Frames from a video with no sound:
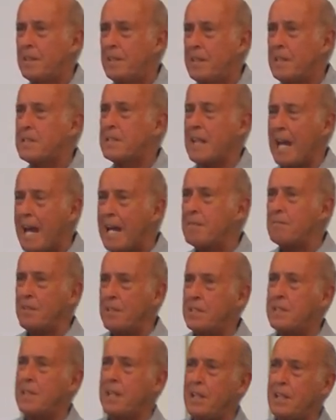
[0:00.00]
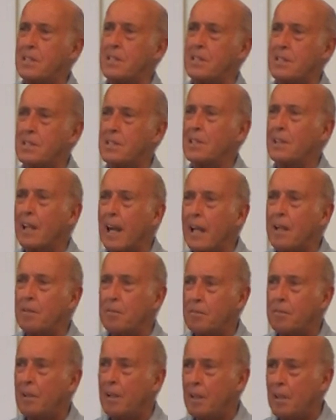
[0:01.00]
disadvantageous
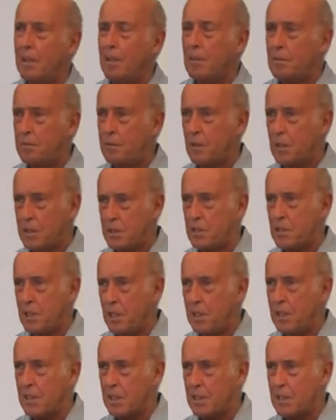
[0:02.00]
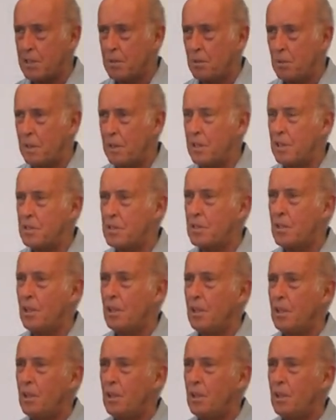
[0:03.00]
life for his genius, whereas